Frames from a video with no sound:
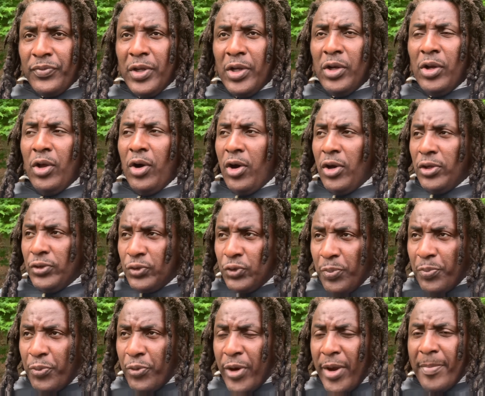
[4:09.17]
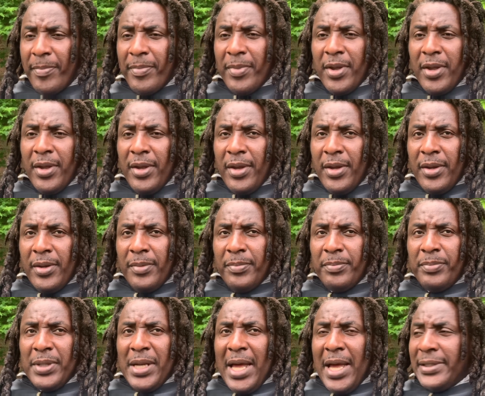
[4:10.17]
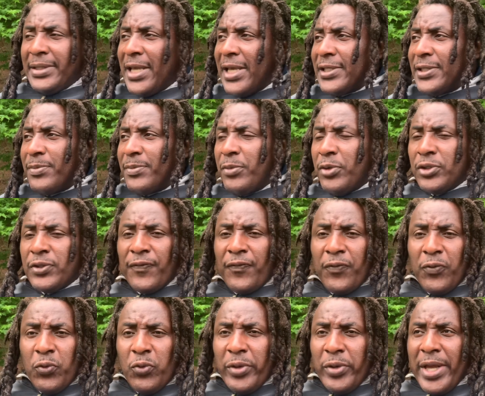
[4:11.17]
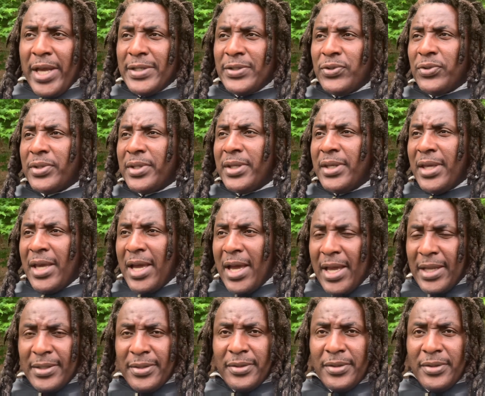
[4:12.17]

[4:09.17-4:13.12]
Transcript: Learn to prep. Plant as much food as you can